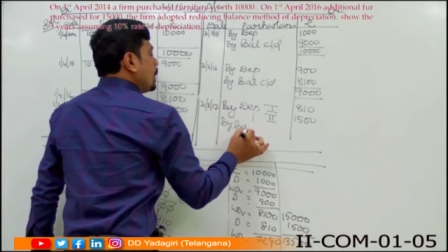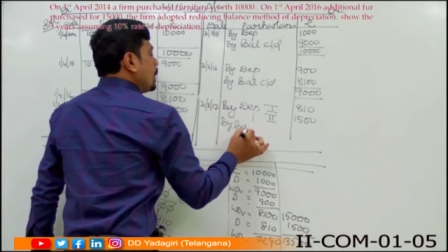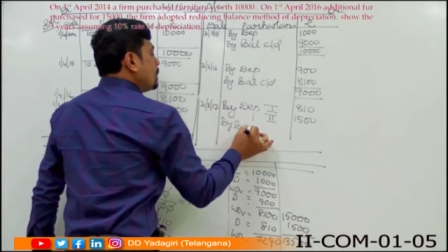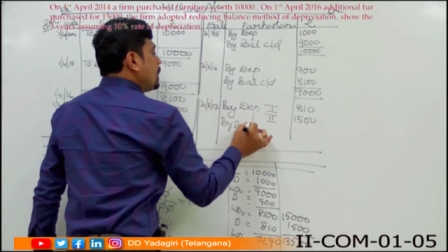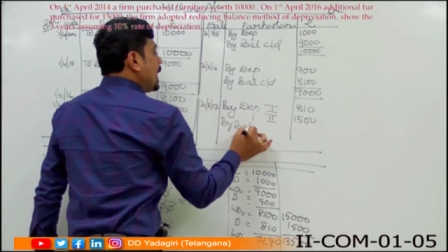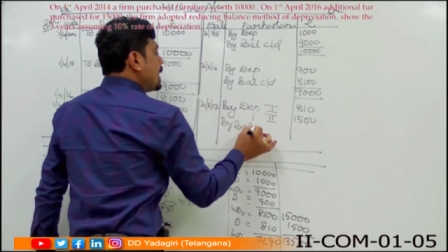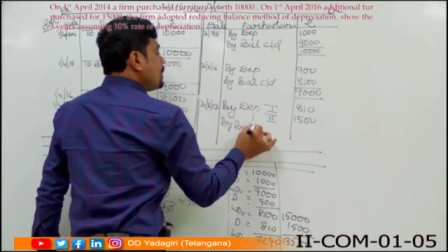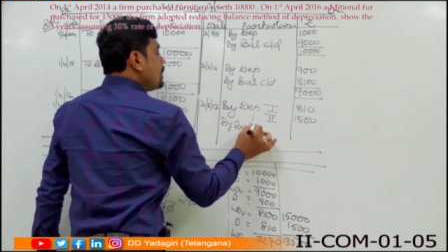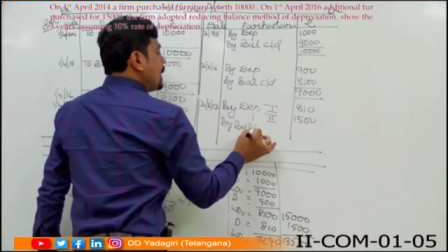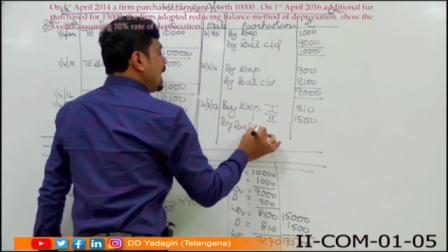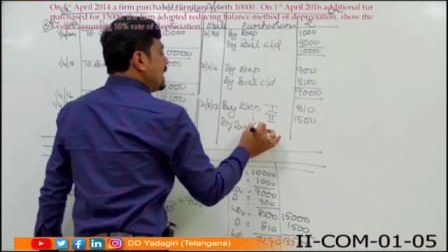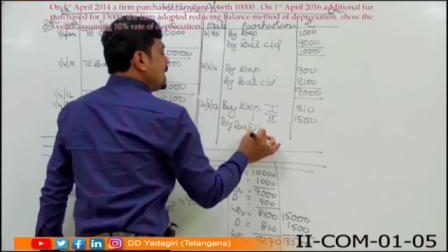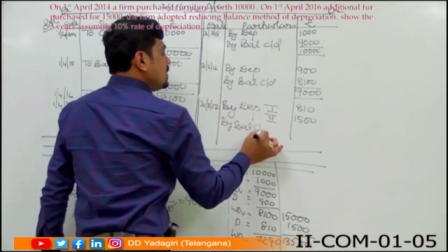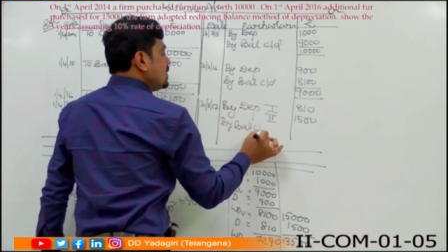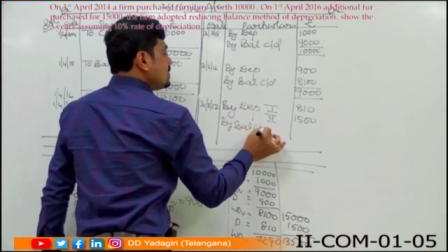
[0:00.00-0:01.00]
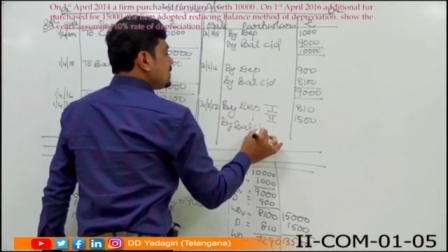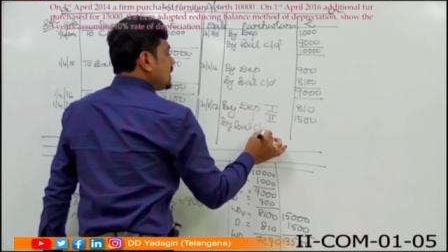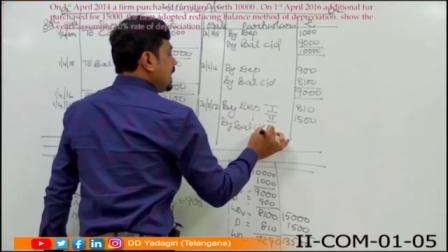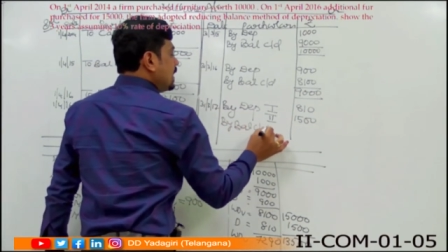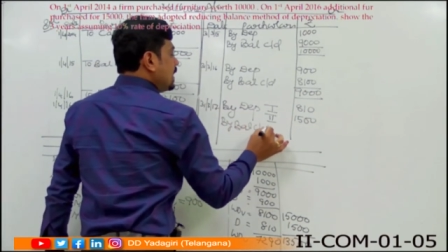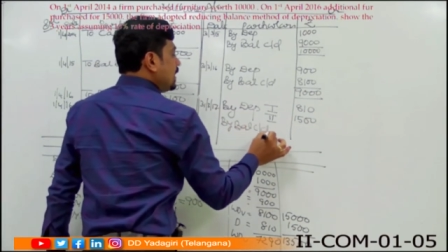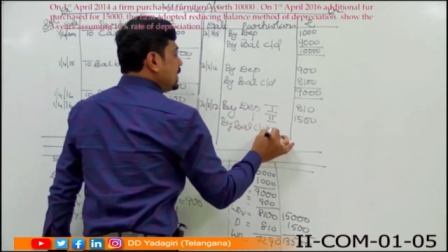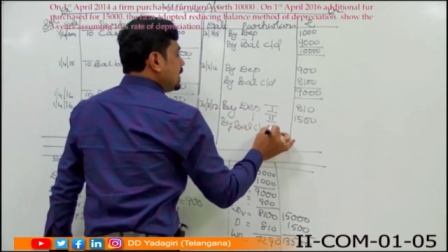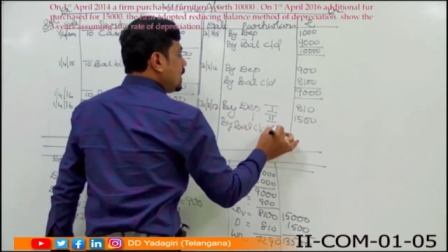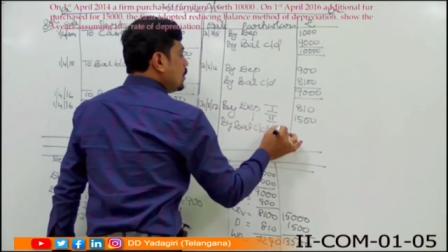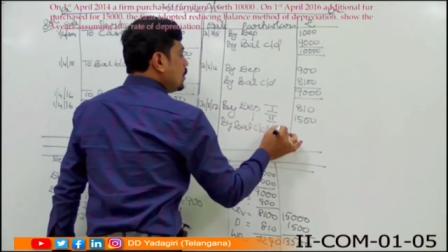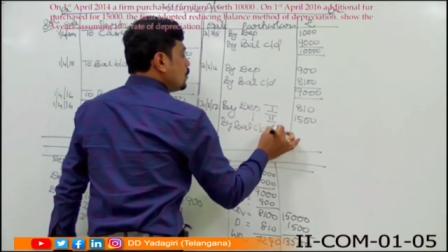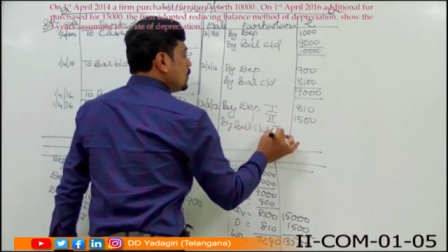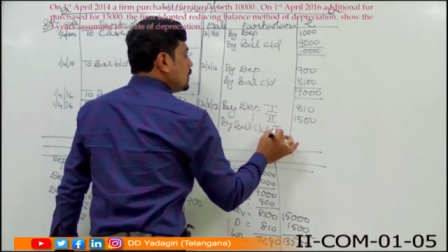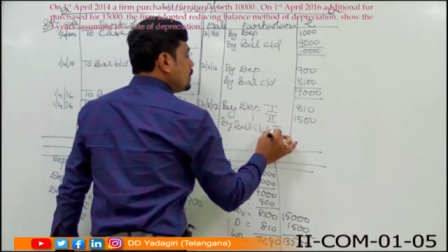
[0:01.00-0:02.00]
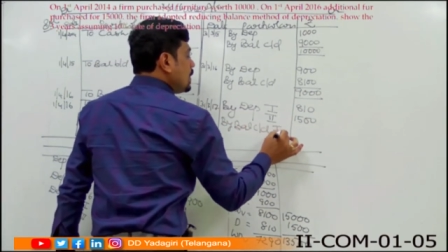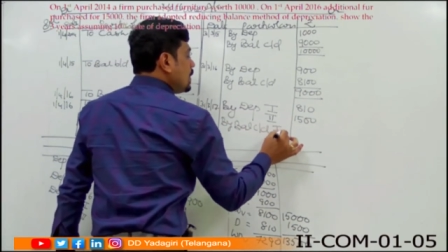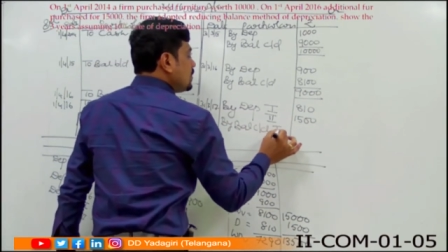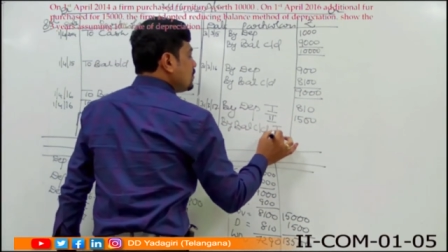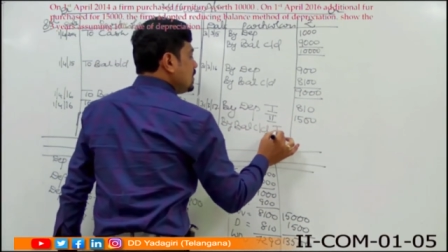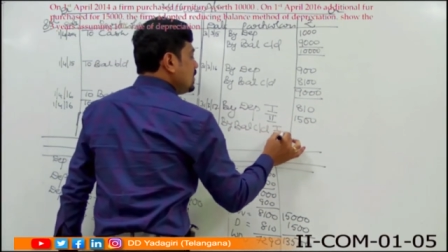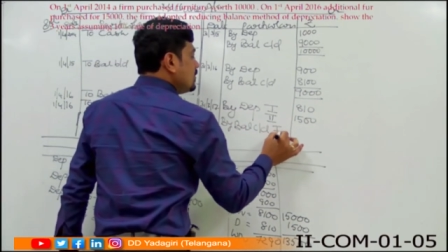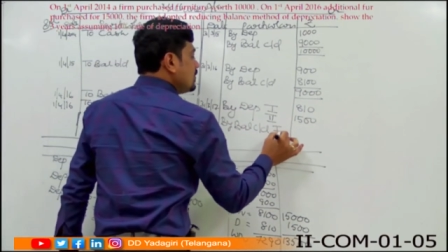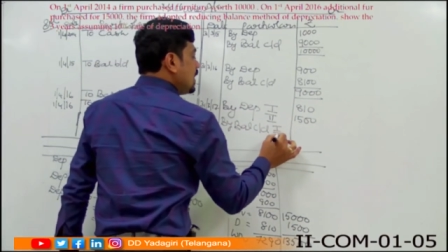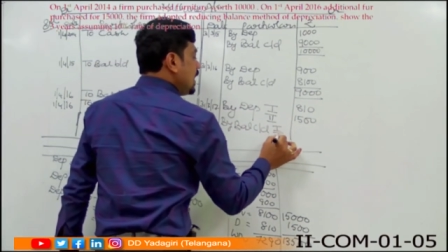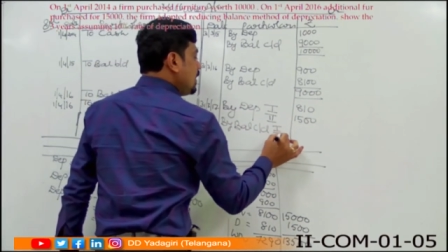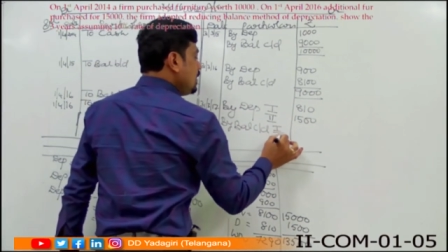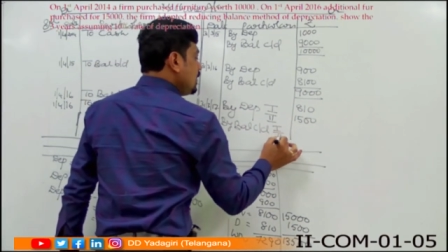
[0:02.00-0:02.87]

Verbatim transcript: By balance carried down. Machine one,